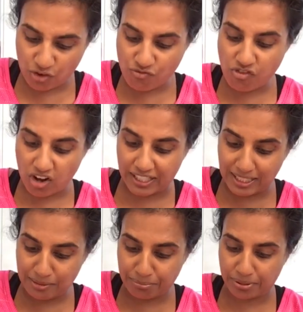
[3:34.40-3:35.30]

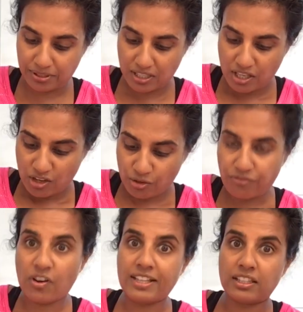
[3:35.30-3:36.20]
ripe, you'll
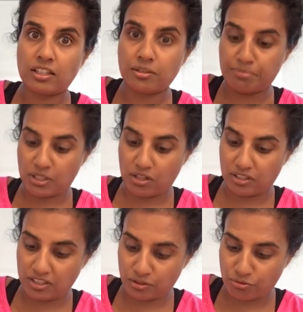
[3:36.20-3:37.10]
find that the
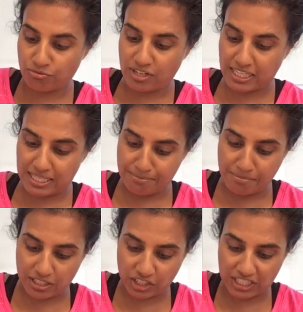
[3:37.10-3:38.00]
bananas will really
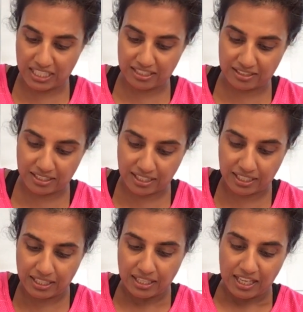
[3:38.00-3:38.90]
mush easily.
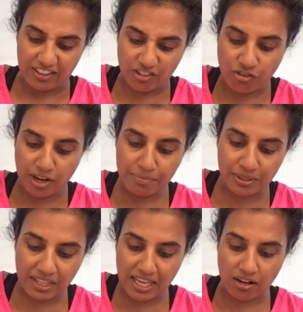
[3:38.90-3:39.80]
And the riper
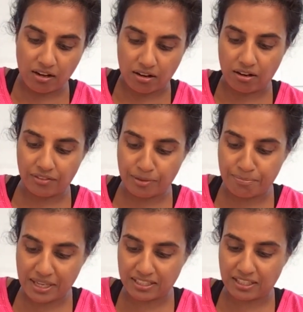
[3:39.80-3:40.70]
they are, the
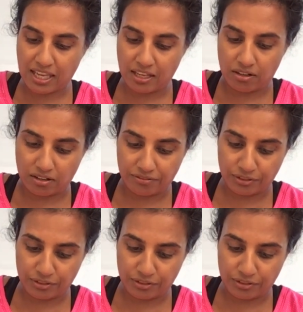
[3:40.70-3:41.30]
better they are for